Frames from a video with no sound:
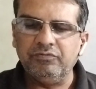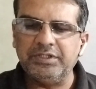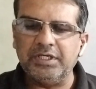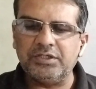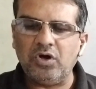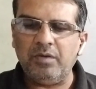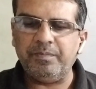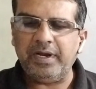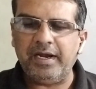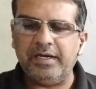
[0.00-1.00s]
with the
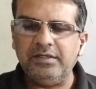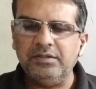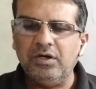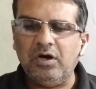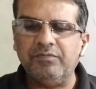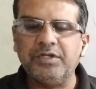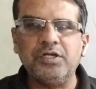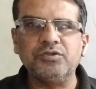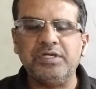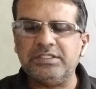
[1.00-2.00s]
top end of the
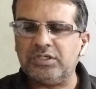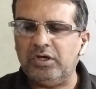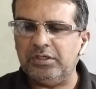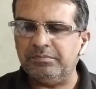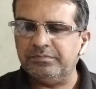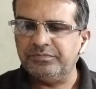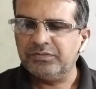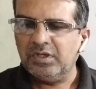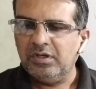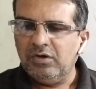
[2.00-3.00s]
resonance column.
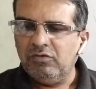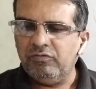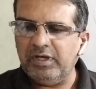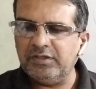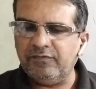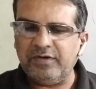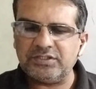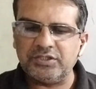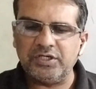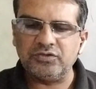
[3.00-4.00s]
When the
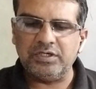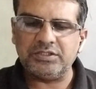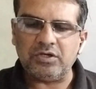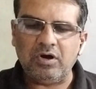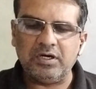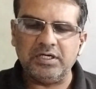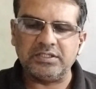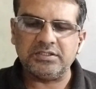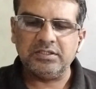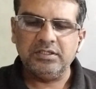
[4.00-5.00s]
first resonance
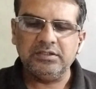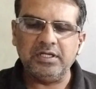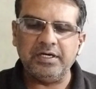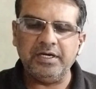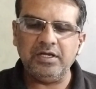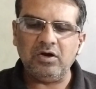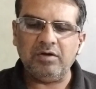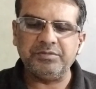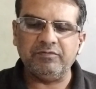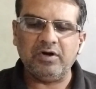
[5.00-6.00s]
occurs, the reading
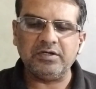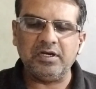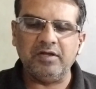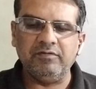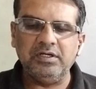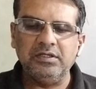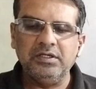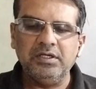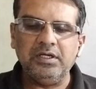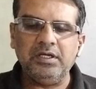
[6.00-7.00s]
of the water level
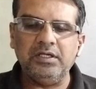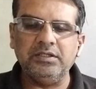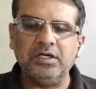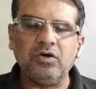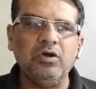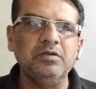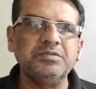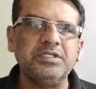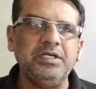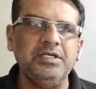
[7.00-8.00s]
in the
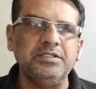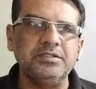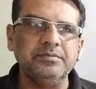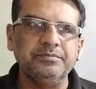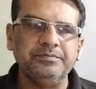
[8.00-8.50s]
columns is.